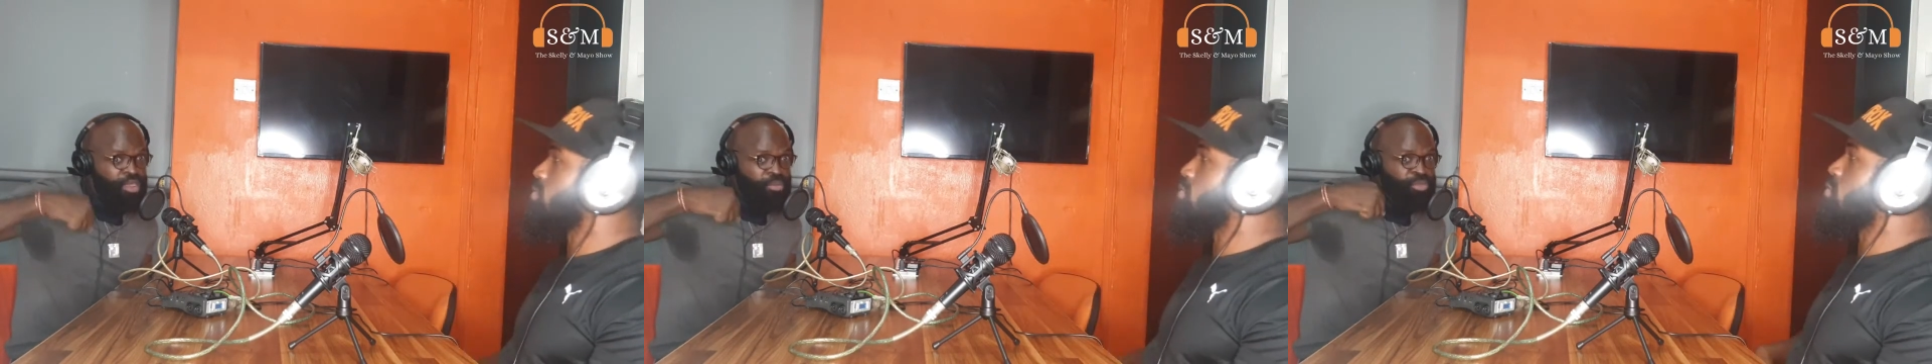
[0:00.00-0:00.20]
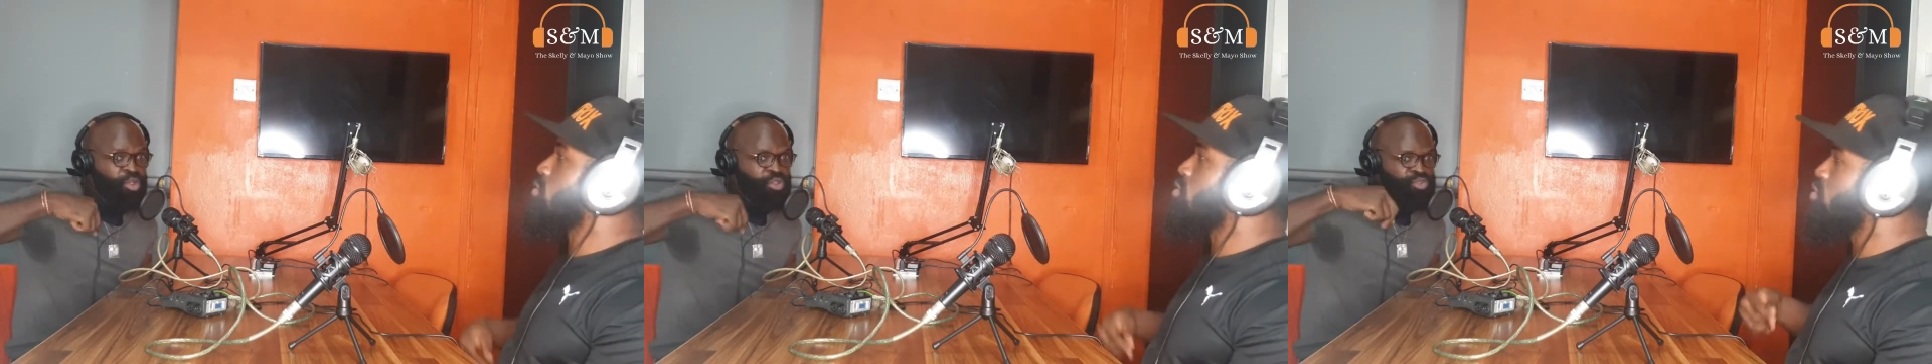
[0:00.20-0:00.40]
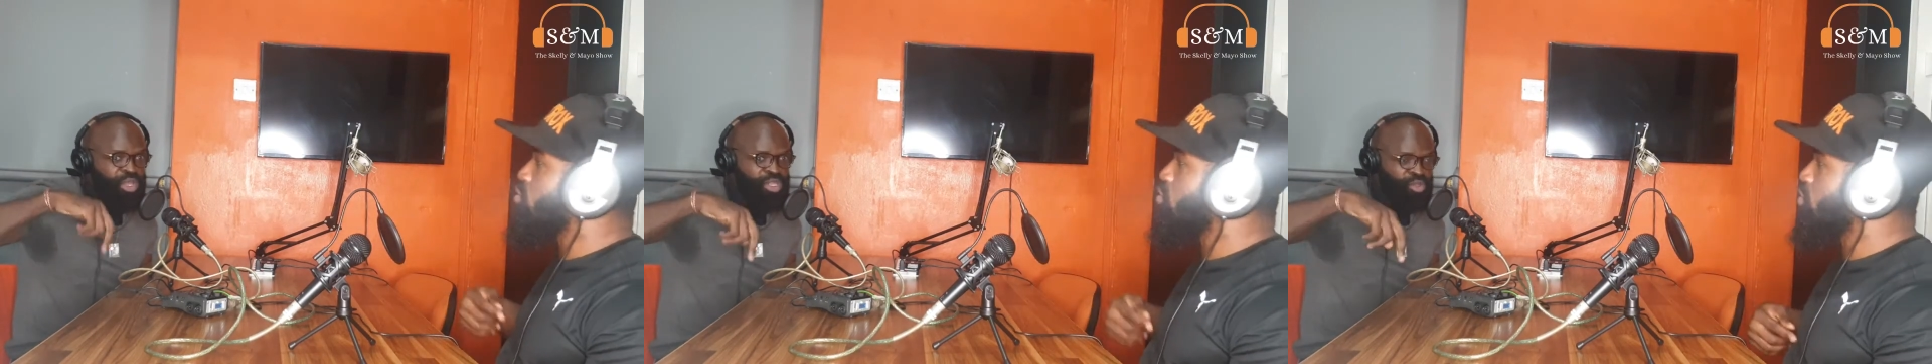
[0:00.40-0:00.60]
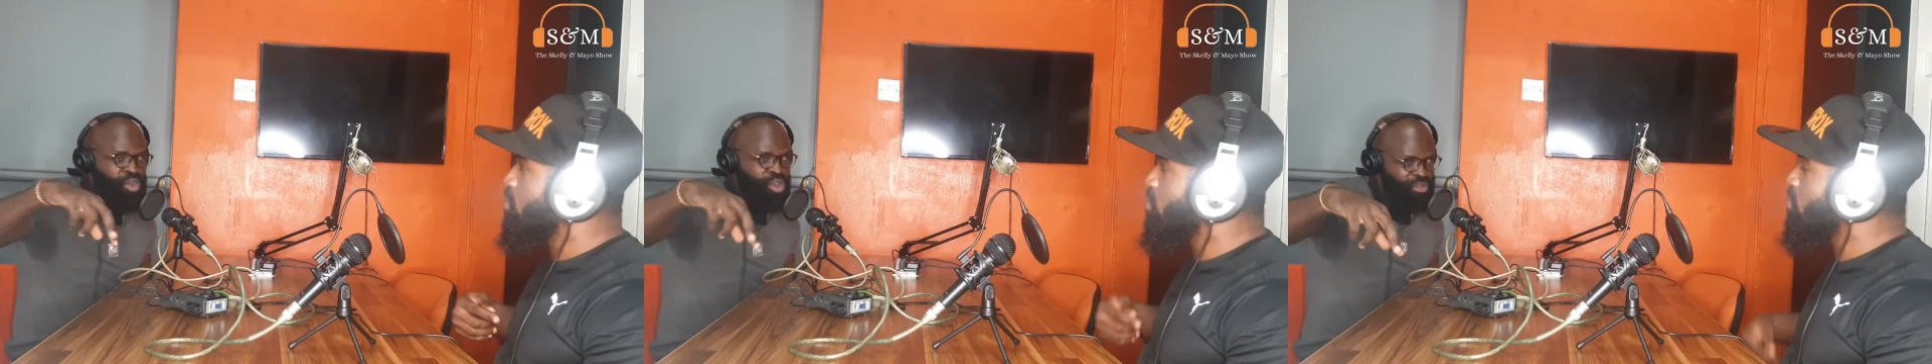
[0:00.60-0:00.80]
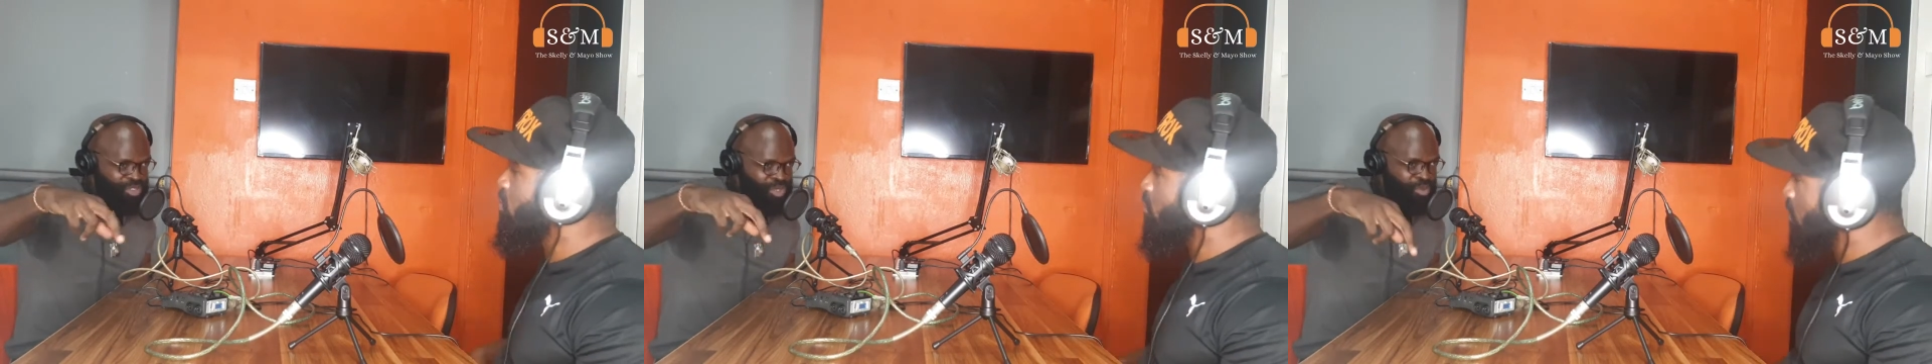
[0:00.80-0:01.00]
Because when
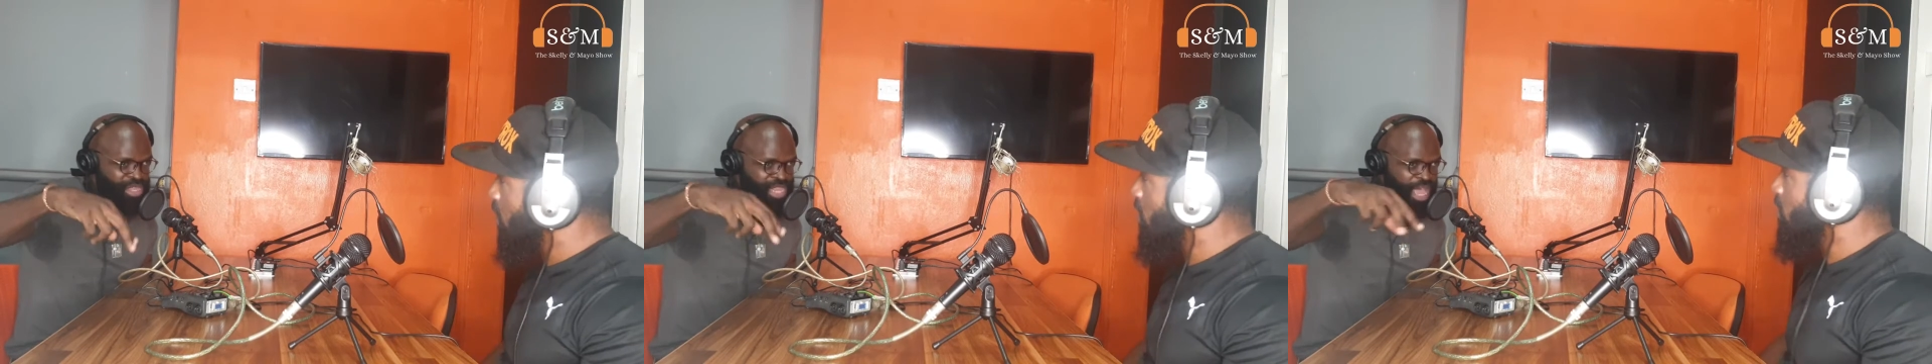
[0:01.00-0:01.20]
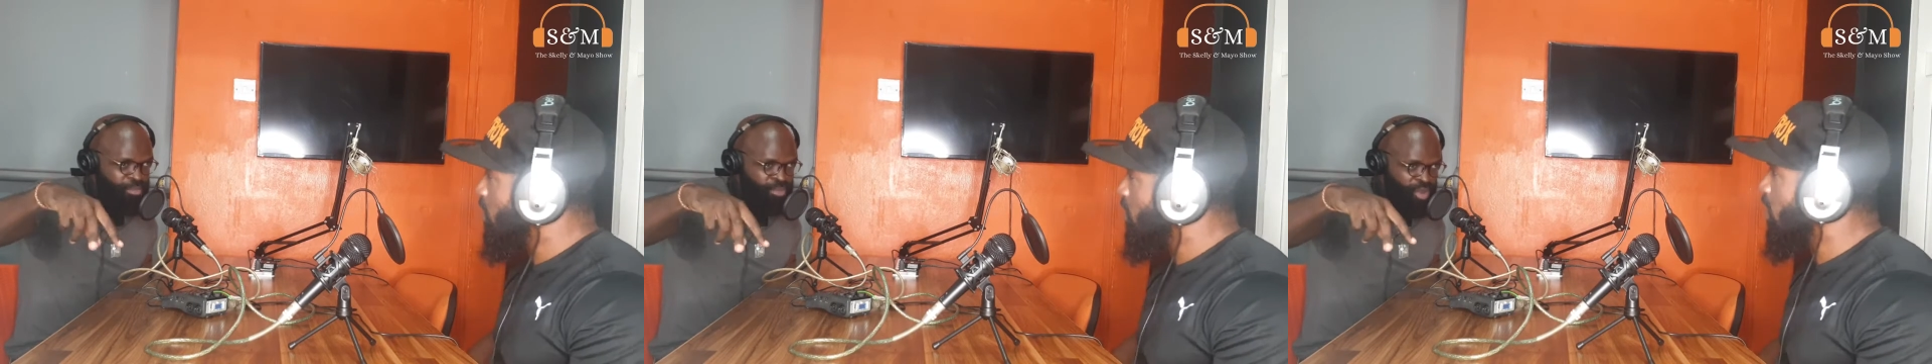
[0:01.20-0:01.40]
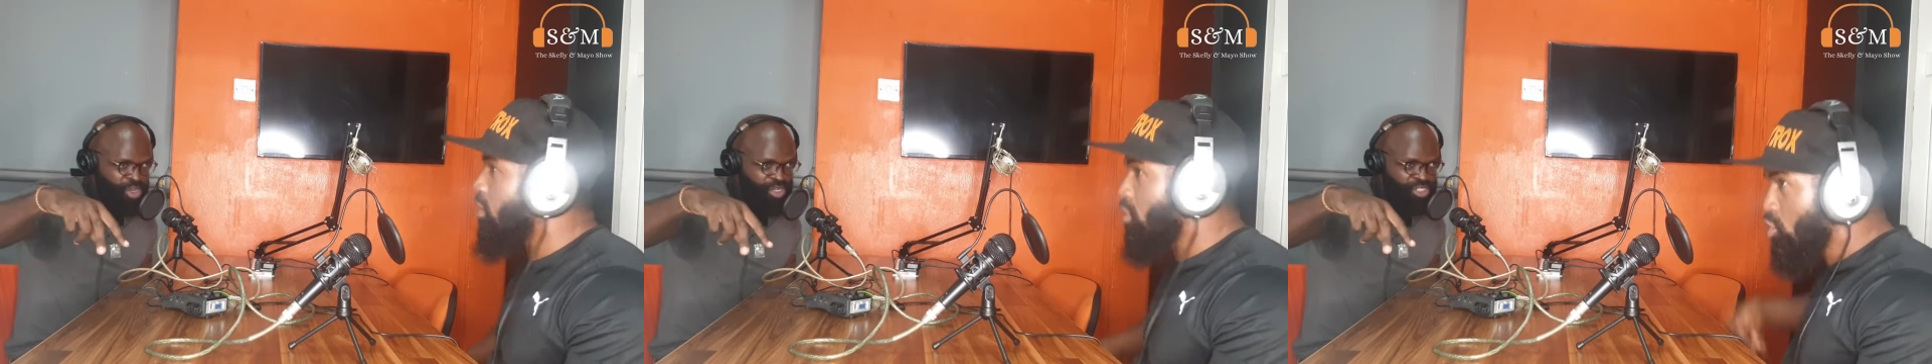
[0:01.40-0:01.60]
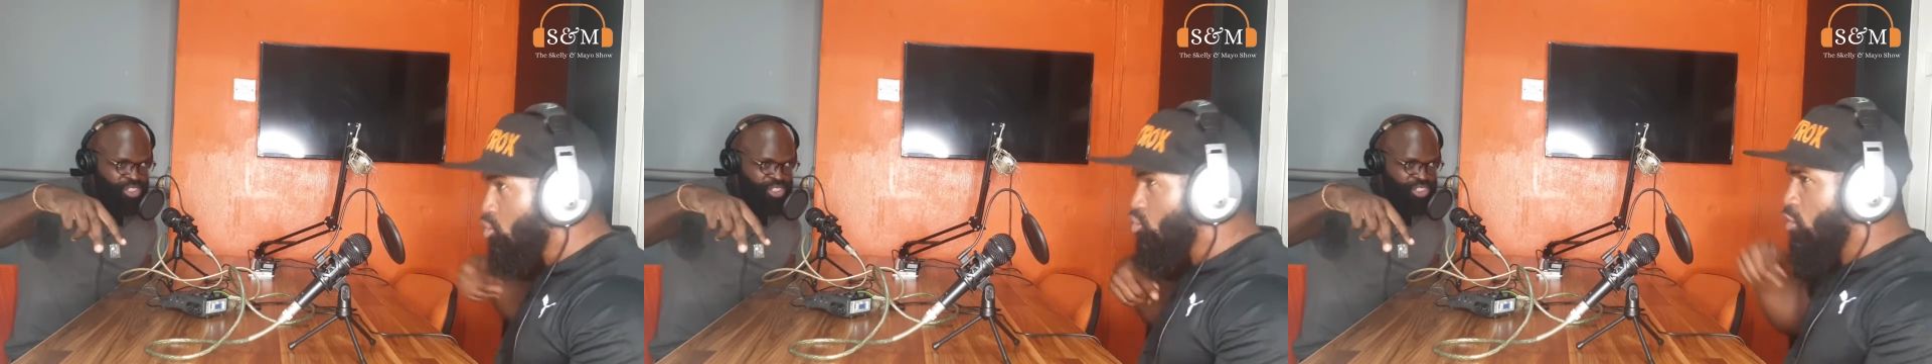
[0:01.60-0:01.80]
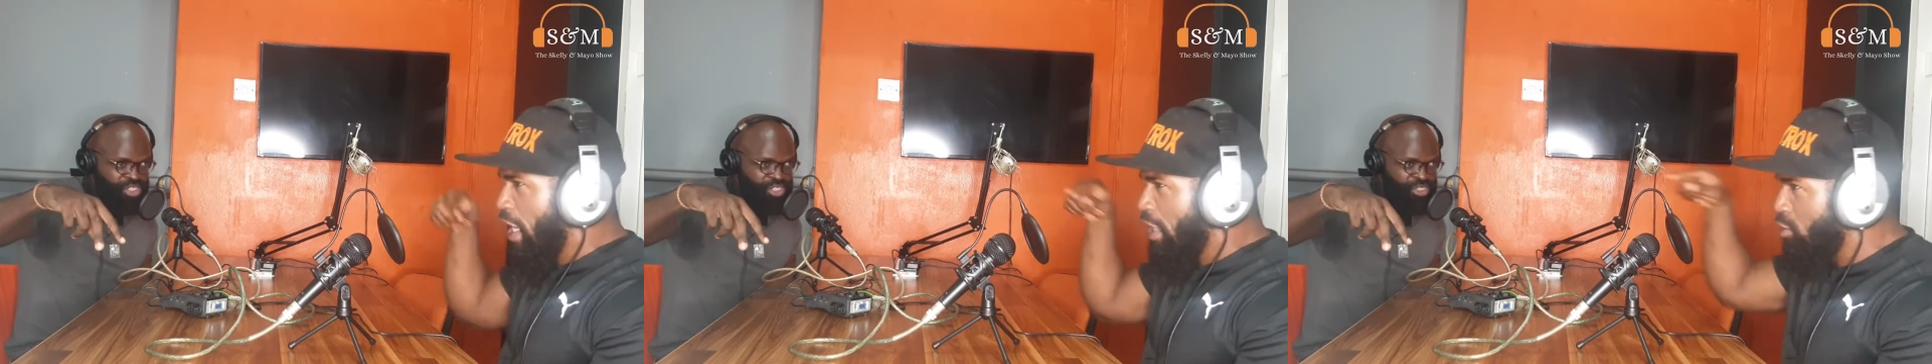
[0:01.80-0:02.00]
you love someone that
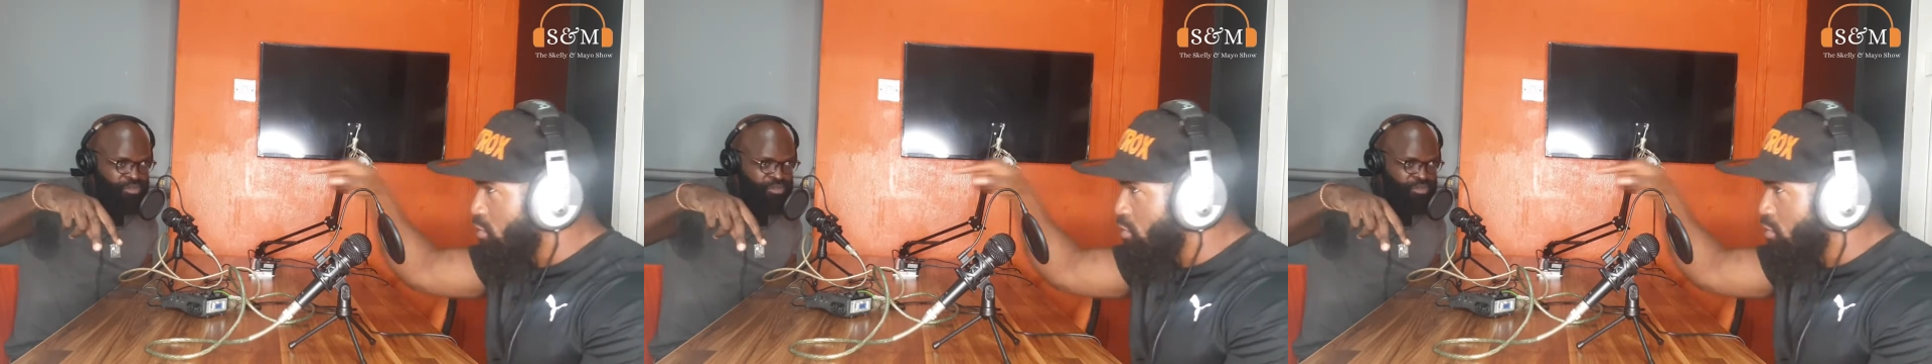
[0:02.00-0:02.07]
much,